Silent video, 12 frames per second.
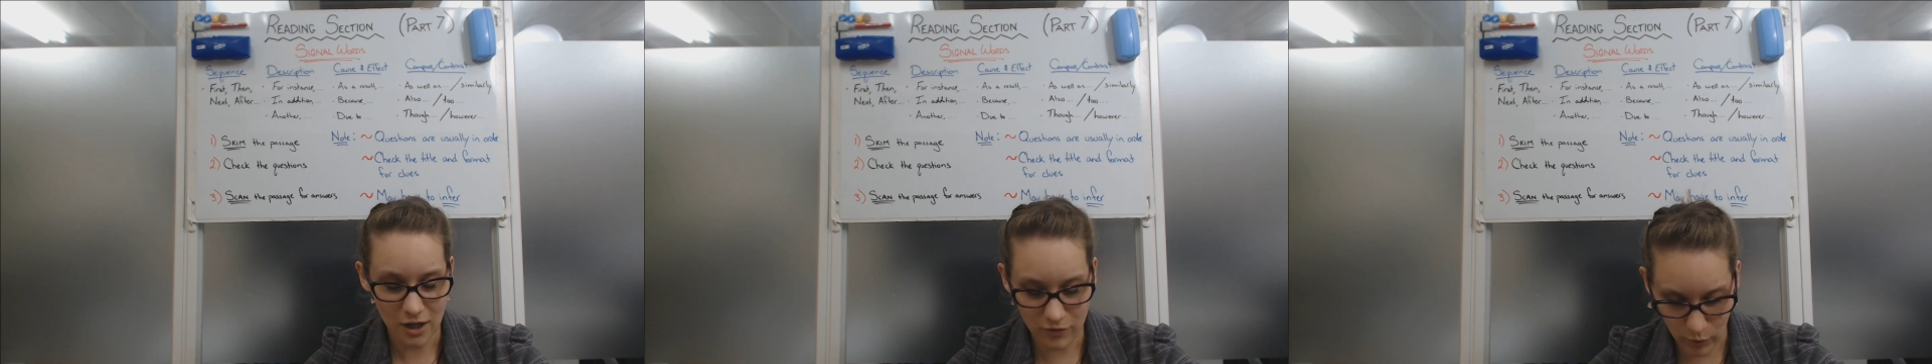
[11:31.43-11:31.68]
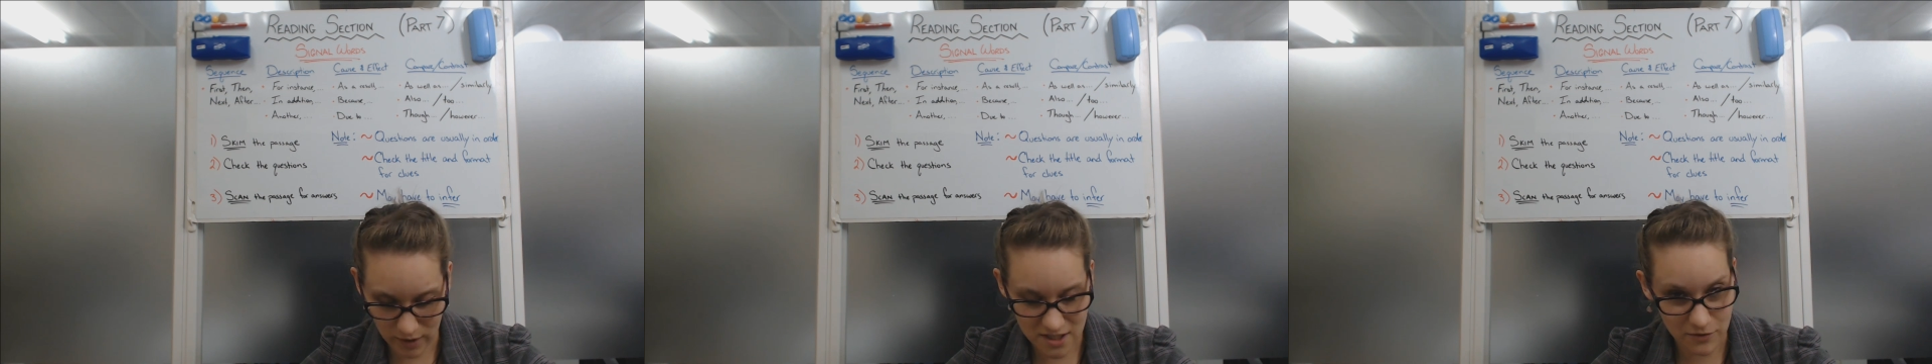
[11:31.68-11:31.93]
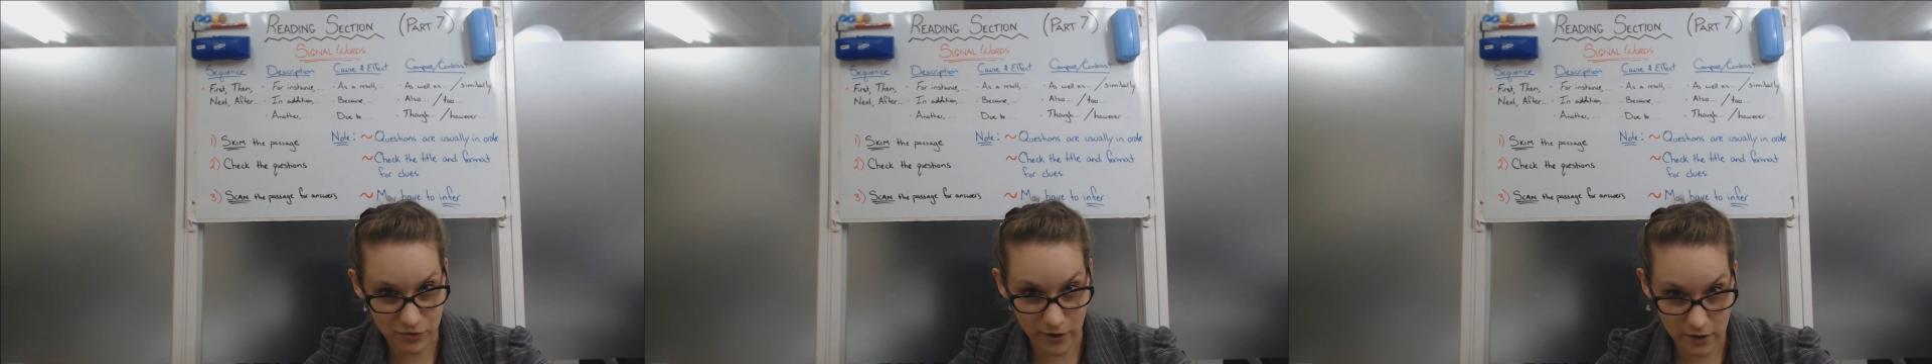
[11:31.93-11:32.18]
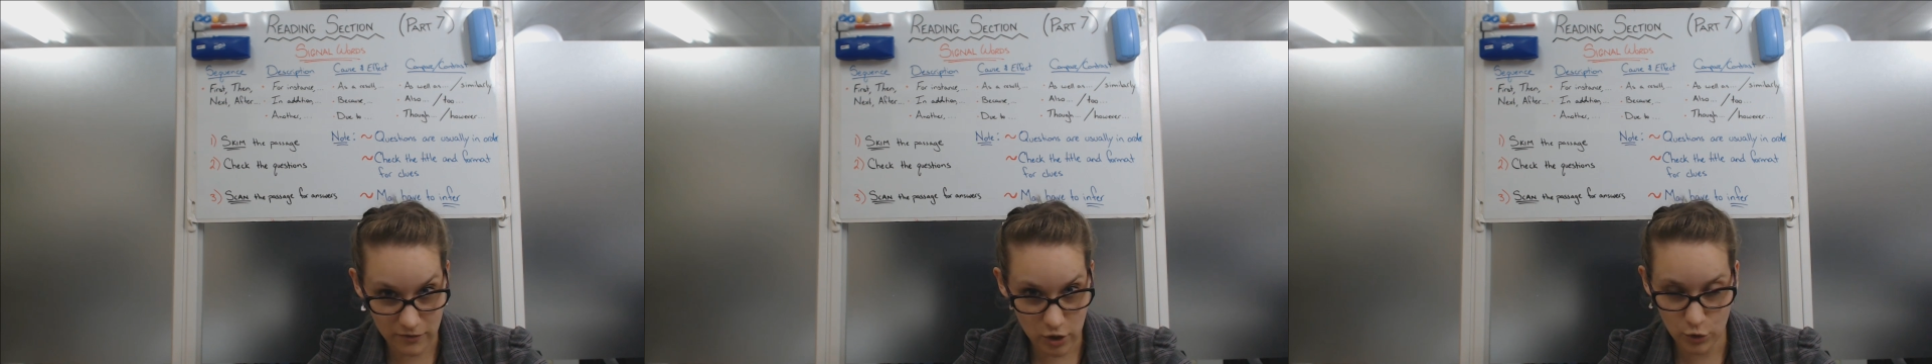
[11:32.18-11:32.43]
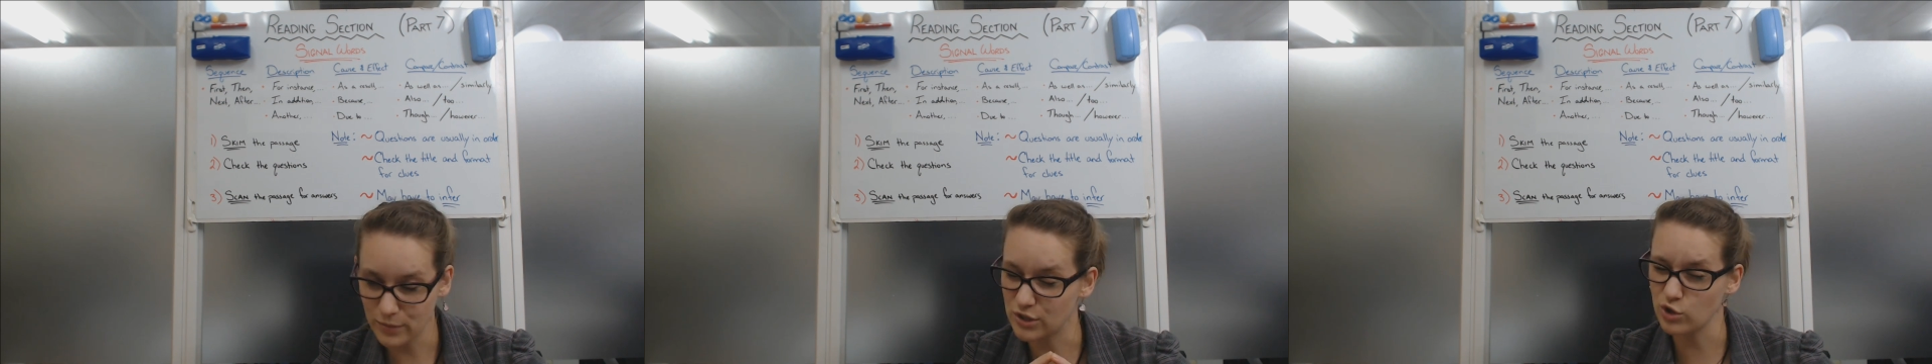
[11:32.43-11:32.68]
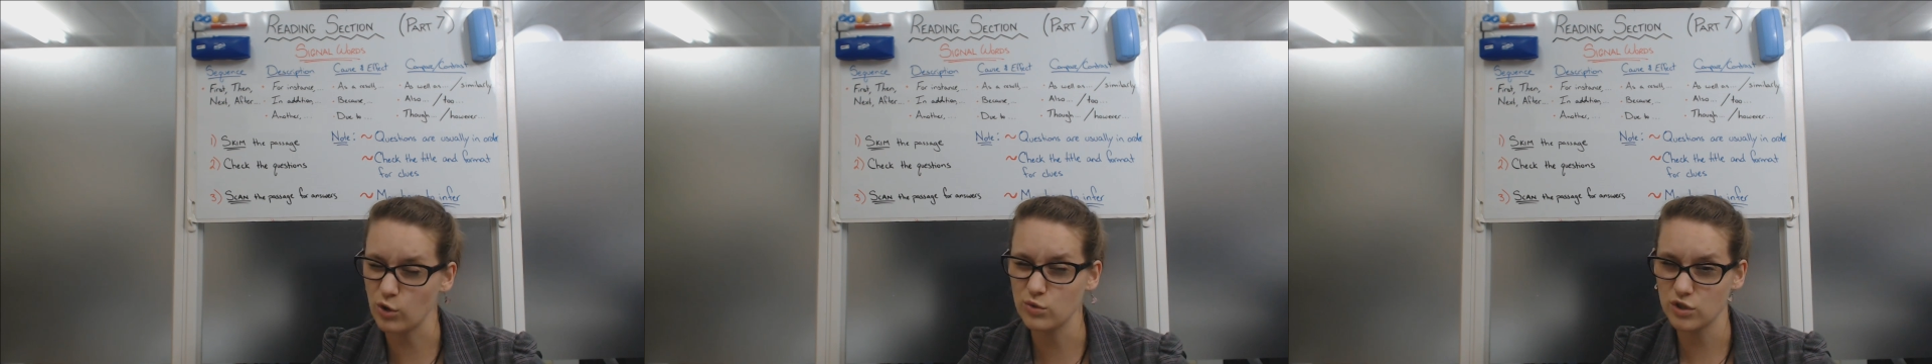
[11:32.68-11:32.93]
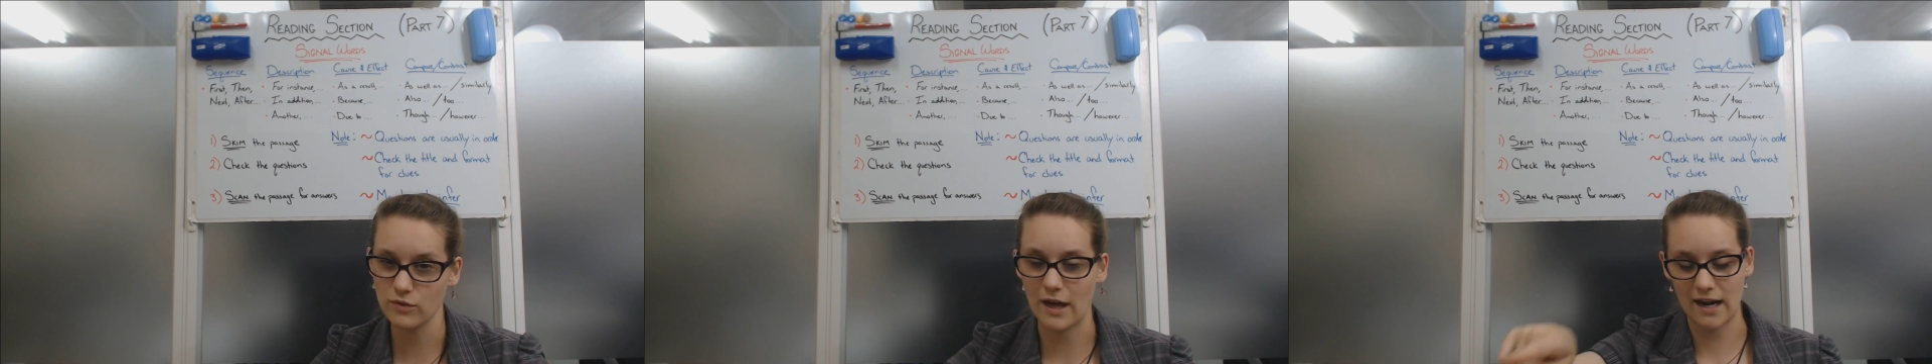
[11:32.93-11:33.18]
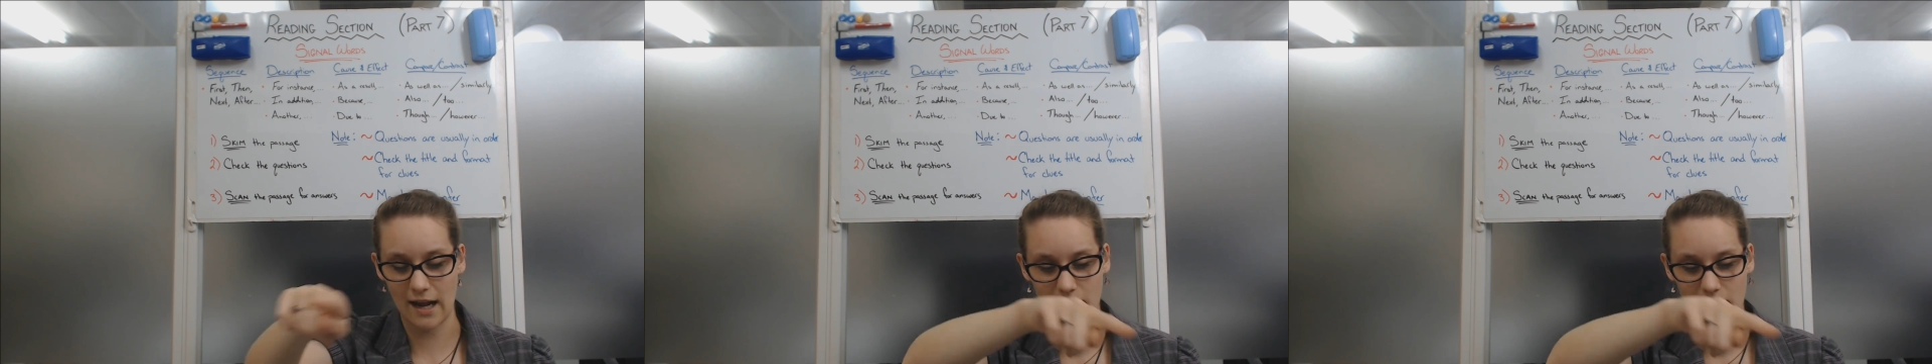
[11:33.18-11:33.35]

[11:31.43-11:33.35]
of what's in front of you, but don't do that.